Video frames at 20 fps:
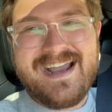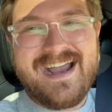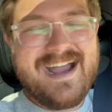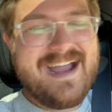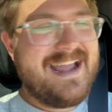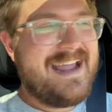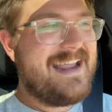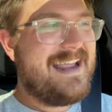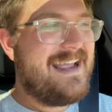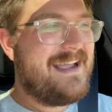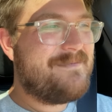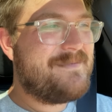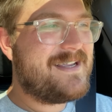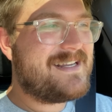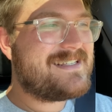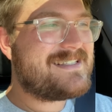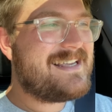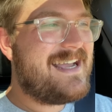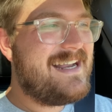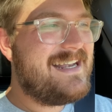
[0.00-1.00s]
I am
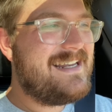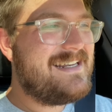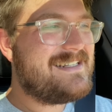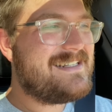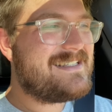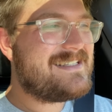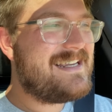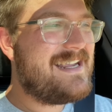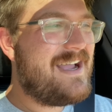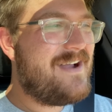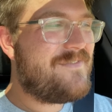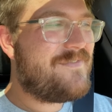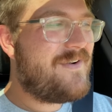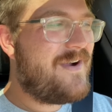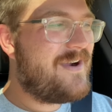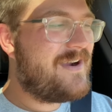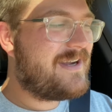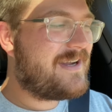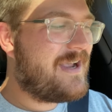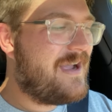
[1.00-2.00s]
excited to see how
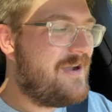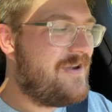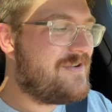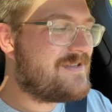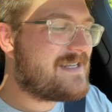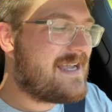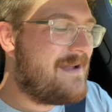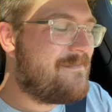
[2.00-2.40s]
far it goes.